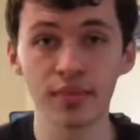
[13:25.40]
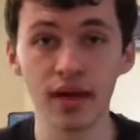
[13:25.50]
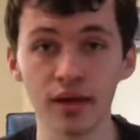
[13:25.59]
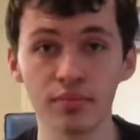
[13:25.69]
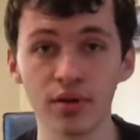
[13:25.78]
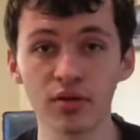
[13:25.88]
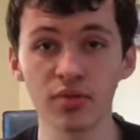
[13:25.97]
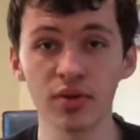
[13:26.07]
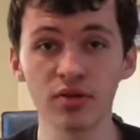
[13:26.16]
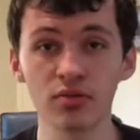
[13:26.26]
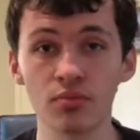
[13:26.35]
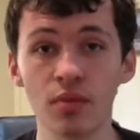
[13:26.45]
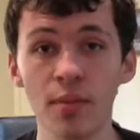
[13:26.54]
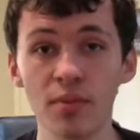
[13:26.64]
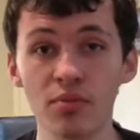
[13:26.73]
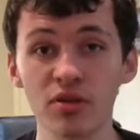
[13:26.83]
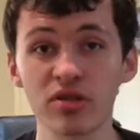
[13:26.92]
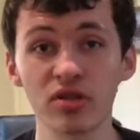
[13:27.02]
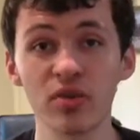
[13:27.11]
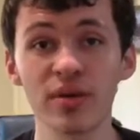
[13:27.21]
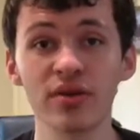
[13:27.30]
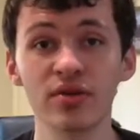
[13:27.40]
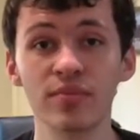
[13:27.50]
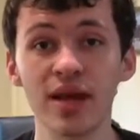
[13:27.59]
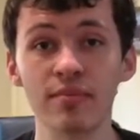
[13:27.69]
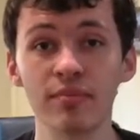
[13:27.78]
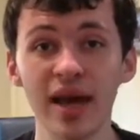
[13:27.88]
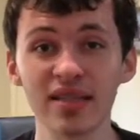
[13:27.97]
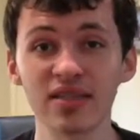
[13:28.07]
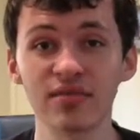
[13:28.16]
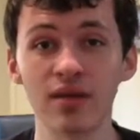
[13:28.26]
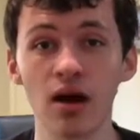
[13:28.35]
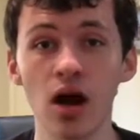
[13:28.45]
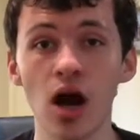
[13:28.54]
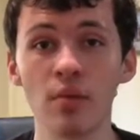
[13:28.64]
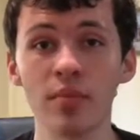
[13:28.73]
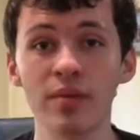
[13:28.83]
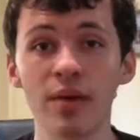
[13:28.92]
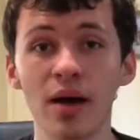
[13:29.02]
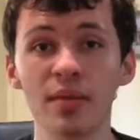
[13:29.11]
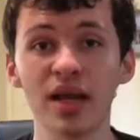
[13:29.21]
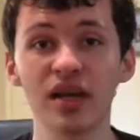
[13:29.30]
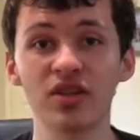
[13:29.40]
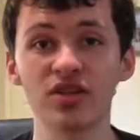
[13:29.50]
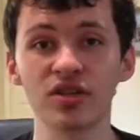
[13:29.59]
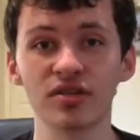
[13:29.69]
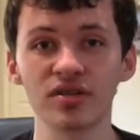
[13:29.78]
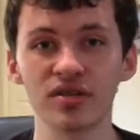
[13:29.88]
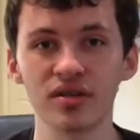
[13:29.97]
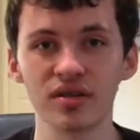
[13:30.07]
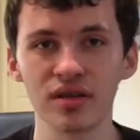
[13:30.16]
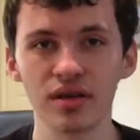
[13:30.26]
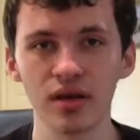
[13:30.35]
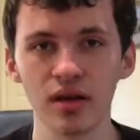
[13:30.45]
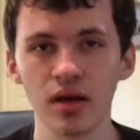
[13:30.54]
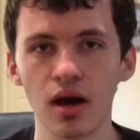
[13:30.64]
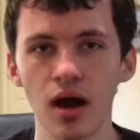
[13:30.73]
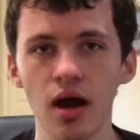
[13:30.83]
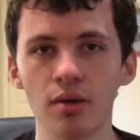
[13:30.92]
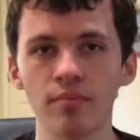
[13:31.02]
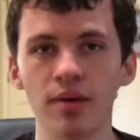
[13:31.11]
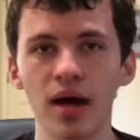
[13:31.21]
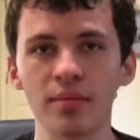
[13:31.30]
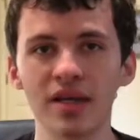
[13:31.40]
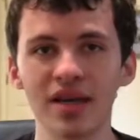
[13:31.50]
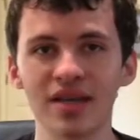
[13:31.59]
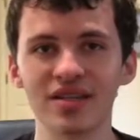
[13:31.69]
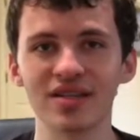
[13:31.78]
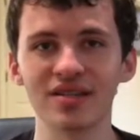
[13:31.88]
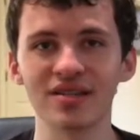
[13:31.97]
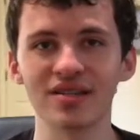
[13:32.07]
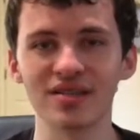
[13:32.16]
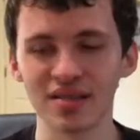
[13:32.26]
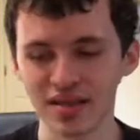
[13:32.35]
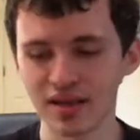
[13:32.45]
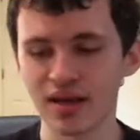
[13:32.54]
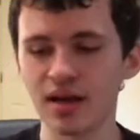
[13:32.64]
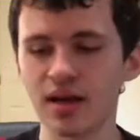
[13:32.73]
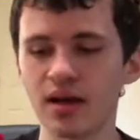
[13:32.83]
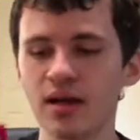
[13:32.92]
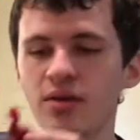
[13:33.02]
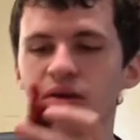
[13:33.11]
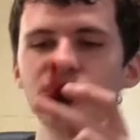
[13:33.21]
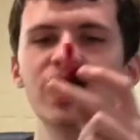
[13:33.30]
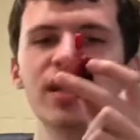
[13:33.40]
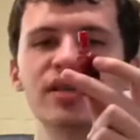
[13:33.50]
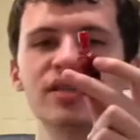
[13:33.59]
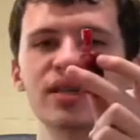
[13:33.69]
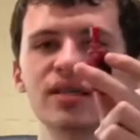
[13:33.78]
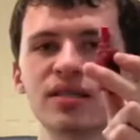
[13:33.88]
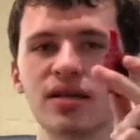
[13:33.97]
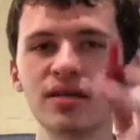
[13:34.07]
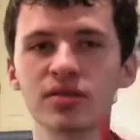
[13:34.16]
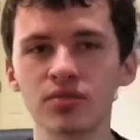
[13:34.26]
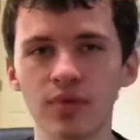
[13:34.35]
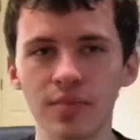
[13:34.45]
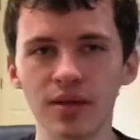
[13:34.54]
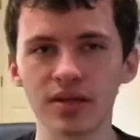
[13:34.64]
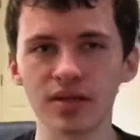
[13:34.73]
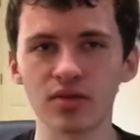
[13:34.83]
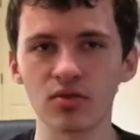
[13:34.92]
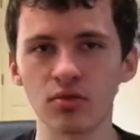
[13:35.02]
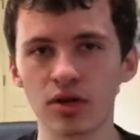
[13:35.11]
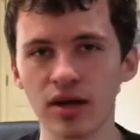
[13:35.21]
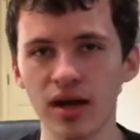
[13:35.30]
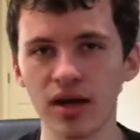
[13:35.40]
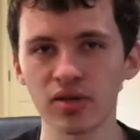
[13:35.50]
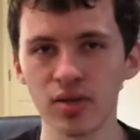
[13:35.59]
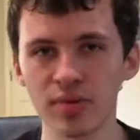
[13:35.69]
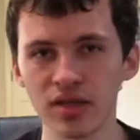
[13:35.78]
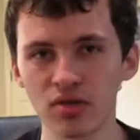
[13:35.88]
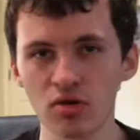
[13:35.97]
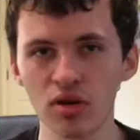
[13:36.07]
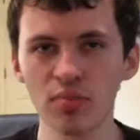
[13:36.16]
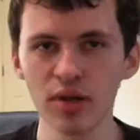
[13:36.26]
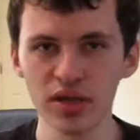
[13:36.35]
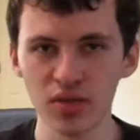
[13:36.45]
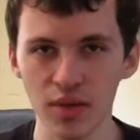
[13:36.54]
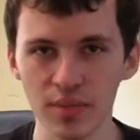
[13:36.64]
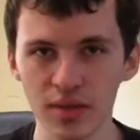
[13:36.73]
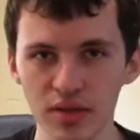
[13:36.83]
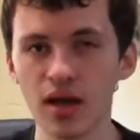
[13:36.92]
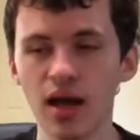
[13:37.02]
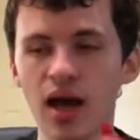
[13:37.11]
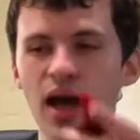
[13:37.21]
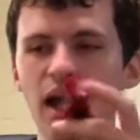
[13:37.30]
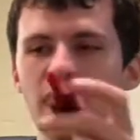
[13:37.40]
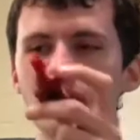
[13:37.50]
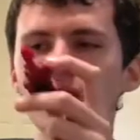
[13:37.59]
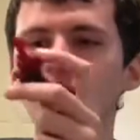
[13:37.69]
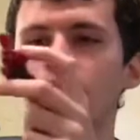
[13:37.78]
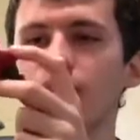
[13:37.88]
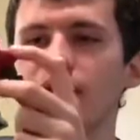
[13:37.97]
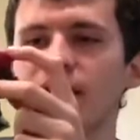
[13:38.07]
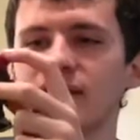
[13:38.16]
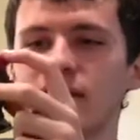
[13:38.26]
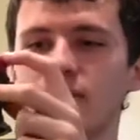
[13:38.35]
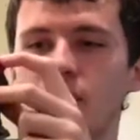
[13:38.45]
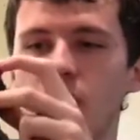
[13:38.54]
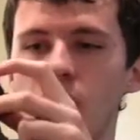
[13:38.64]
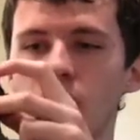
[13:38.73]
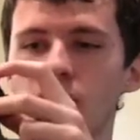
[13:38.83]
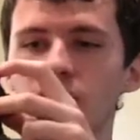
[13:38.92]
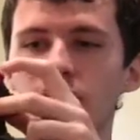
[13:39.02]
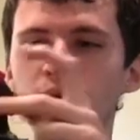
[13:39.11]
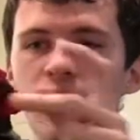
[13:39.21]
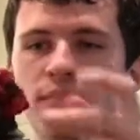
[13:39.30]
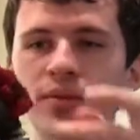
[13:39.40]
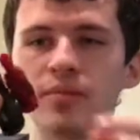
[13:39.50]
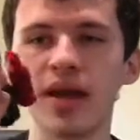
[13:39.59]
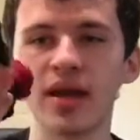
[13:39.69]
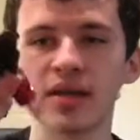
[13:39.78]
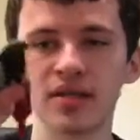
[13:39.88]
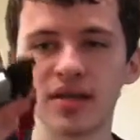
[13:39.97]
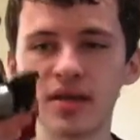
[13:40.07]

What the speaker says: and in both modes, weapon ports are open to make massive army-bominations. Arm-bominations. You can take 6 guns weapons, or cogs weapons, or Brunts weapons, and plaster them all over the weapon pegs.